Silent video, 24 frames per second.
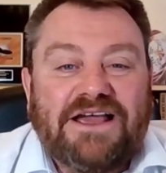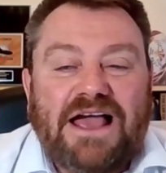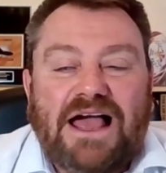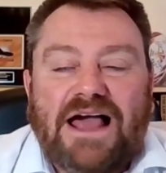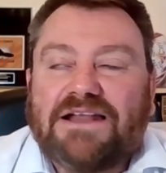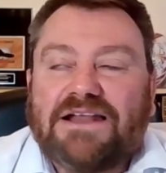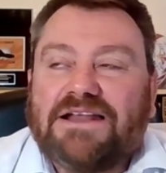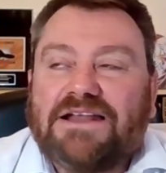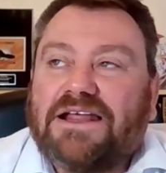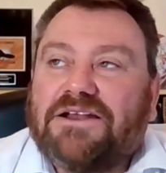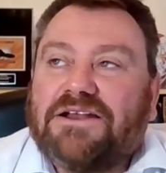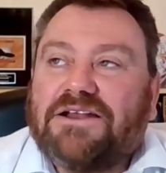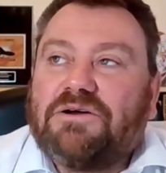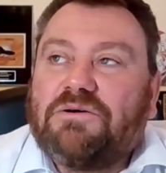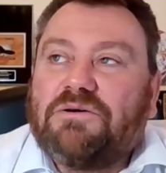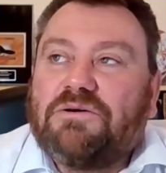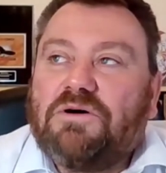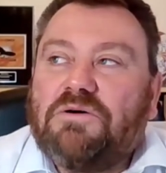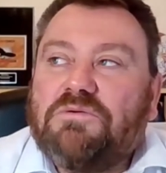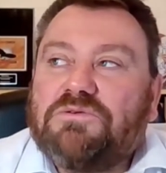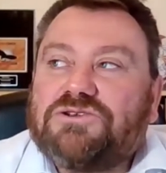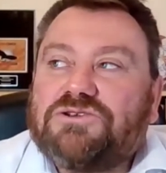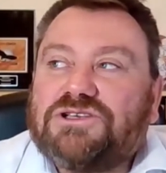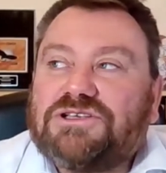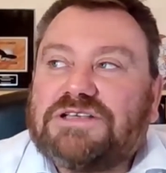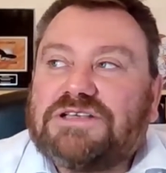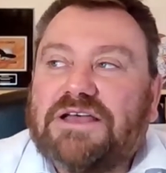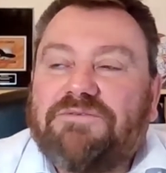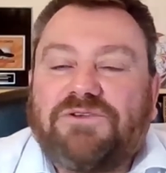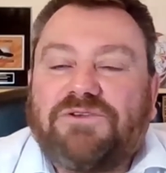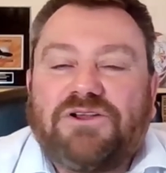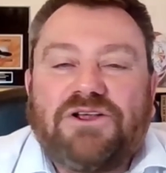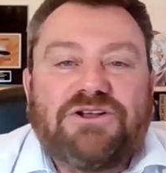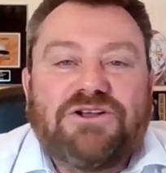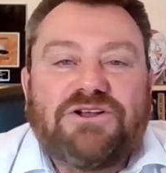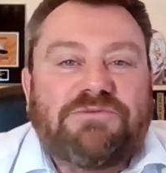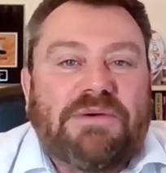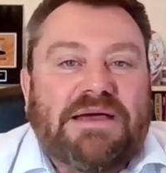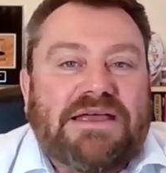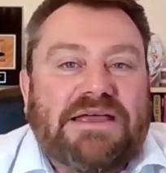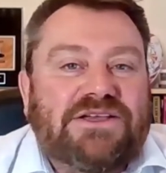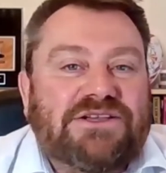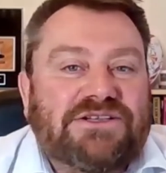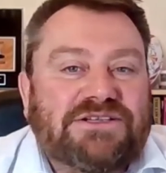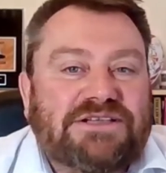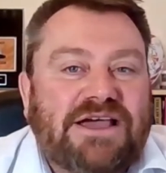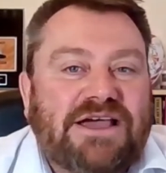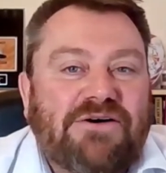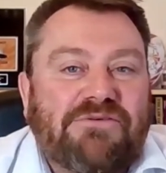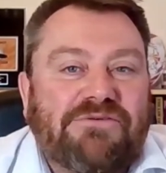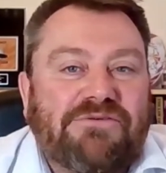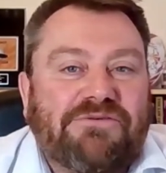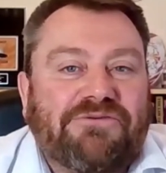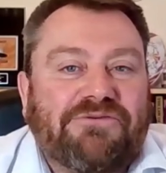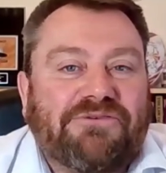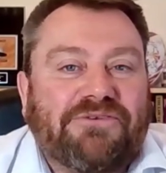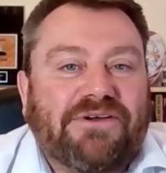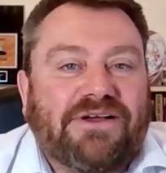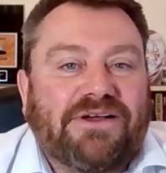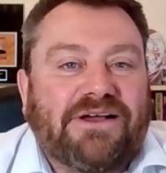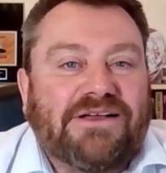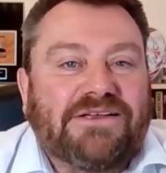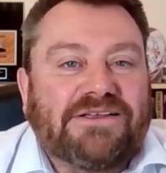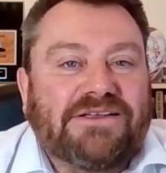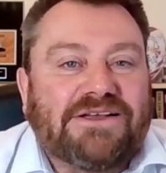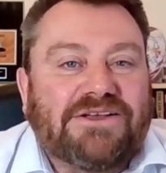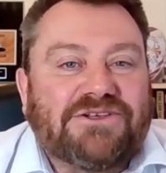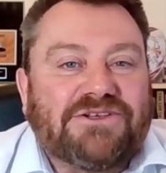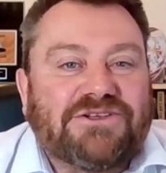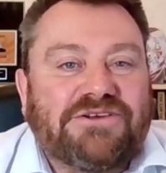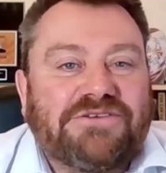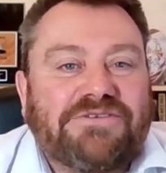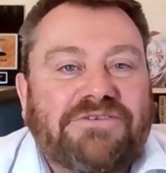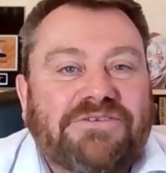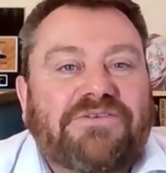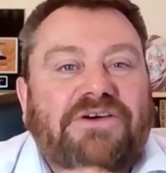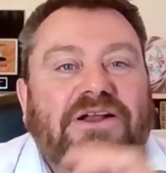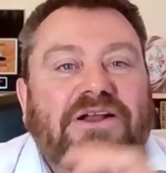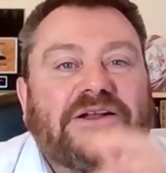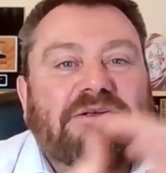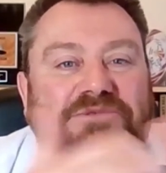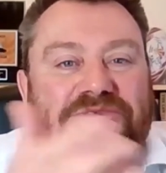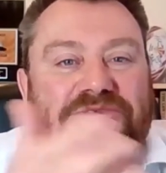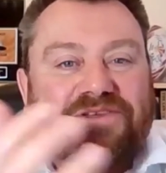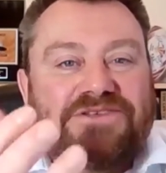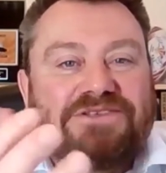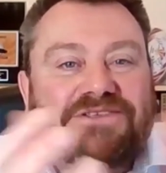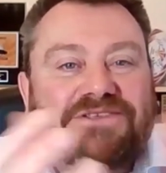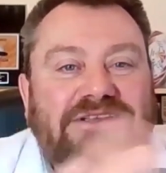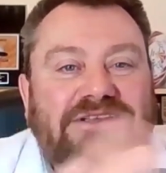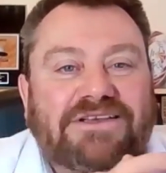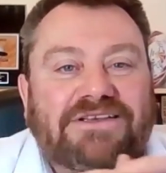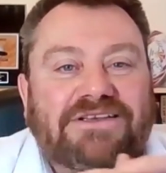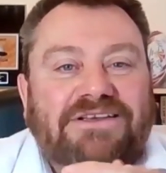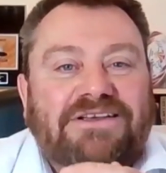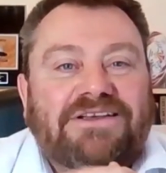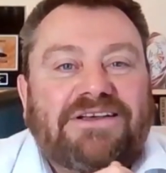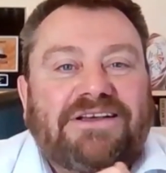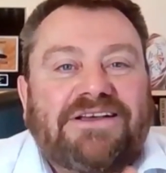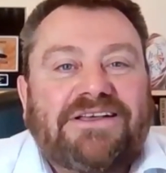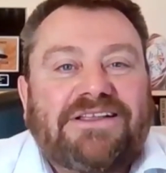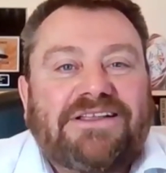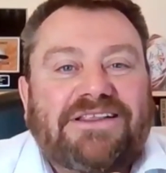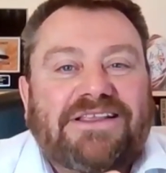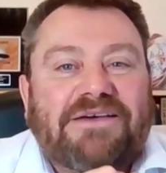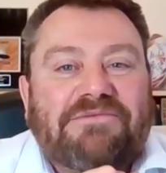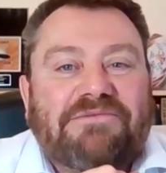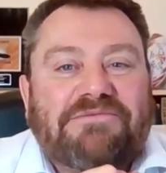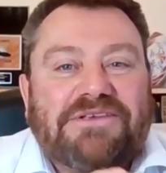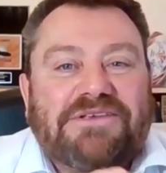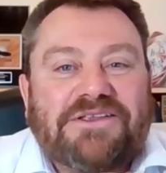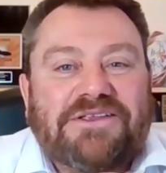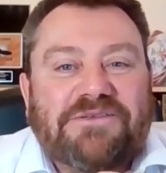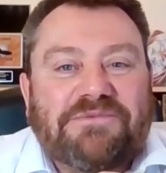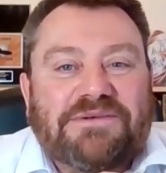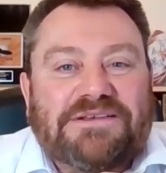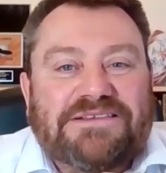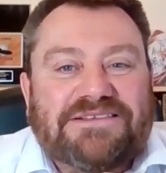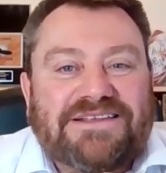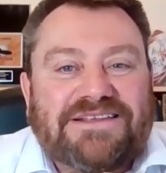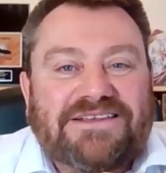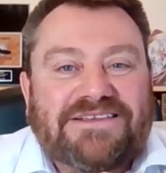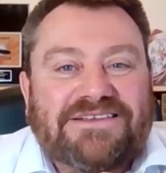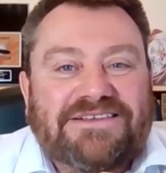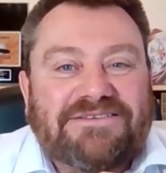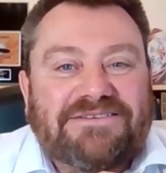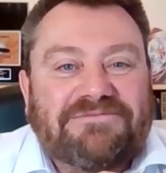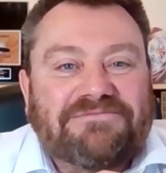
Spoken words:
And what would you say you've learned about yourself as you developed as the MD of the business?